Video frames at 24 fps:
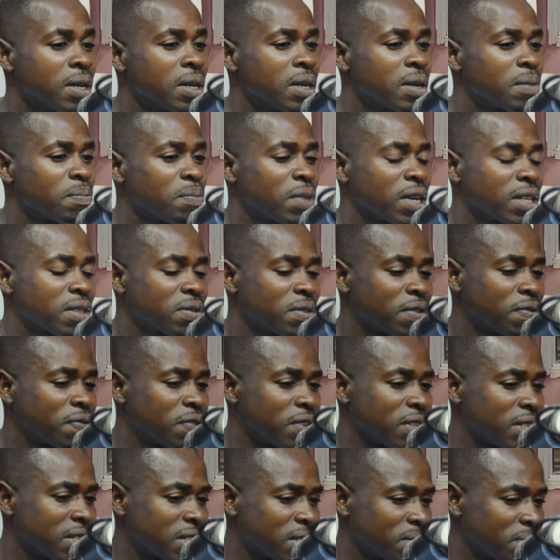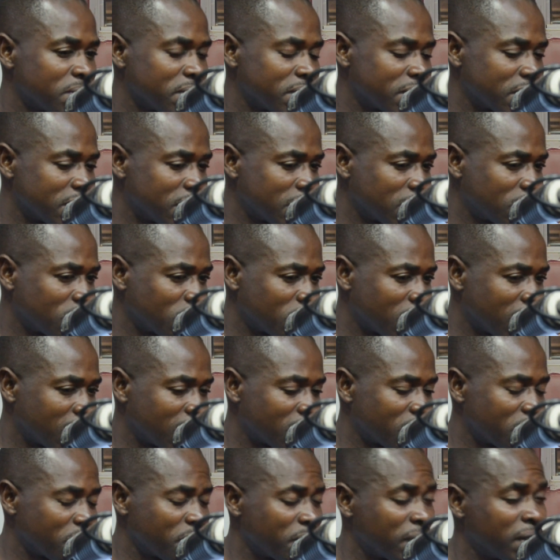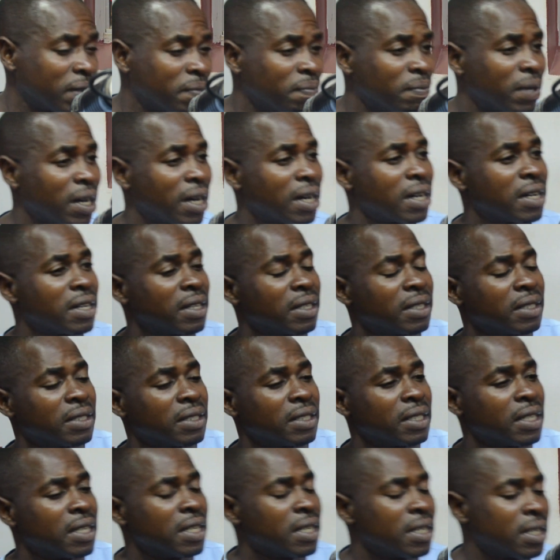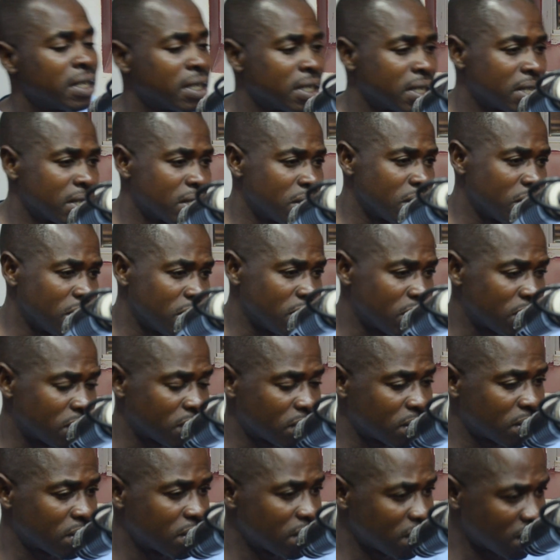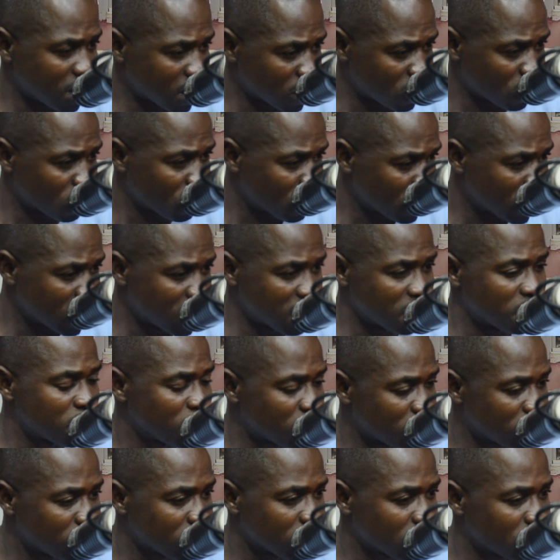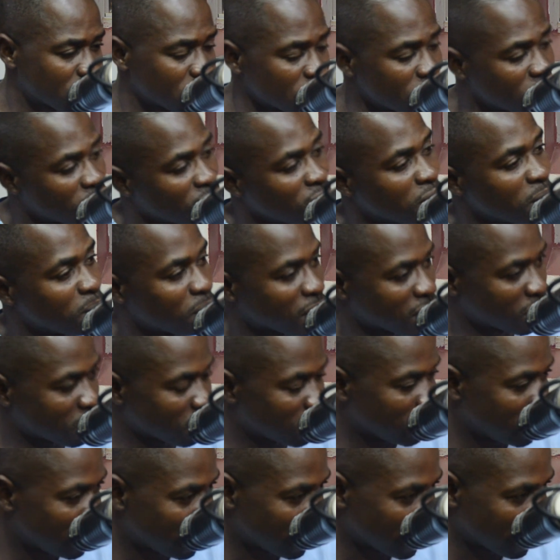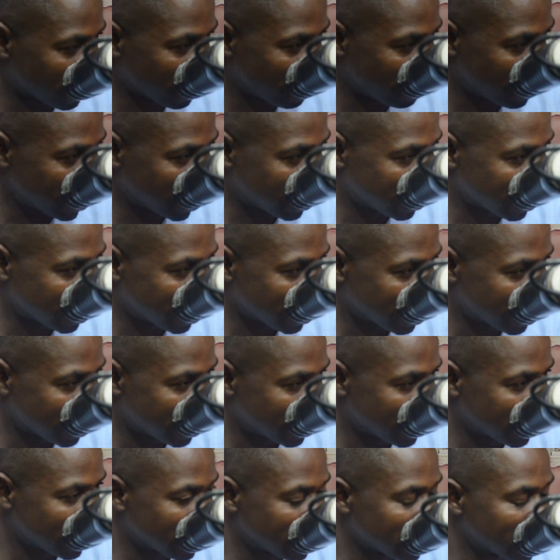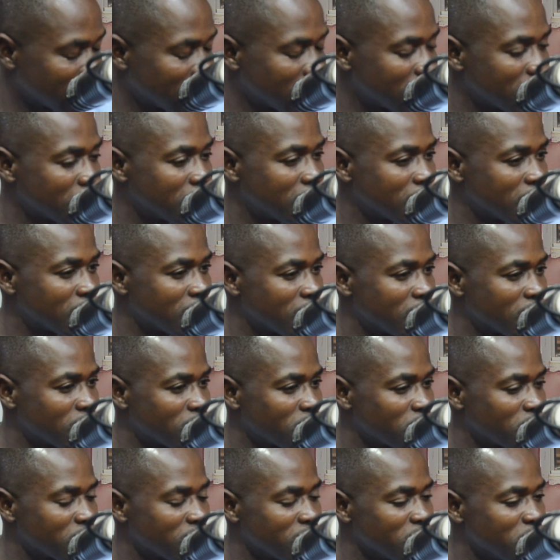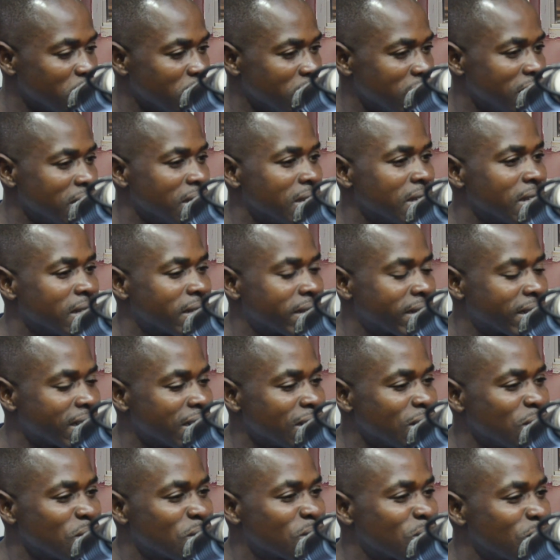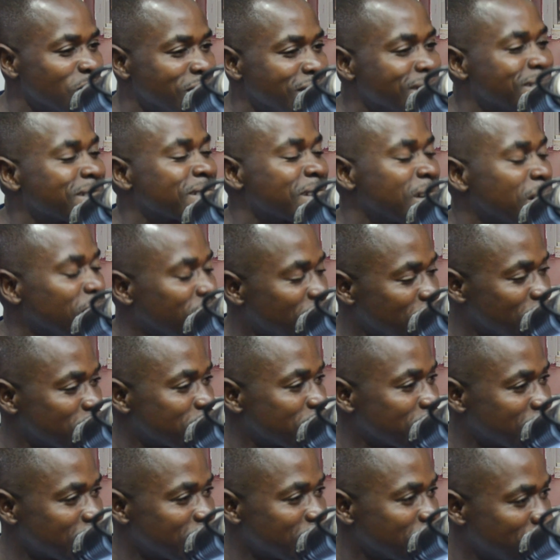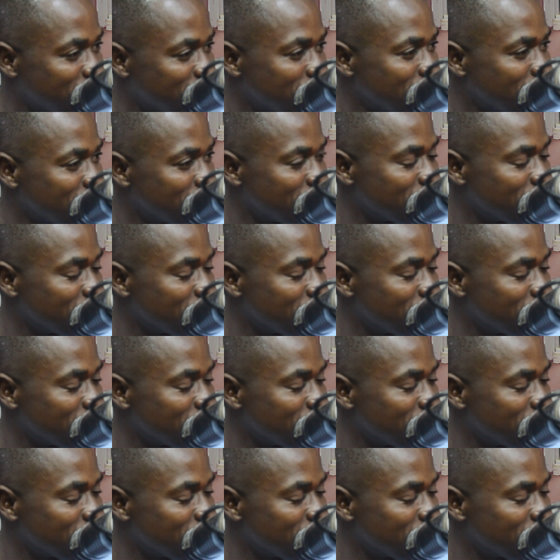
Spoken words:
Okay. Pathway for Integrity Network, remember, is here to help solve the puzzle of development. When we tell you to discover yourself,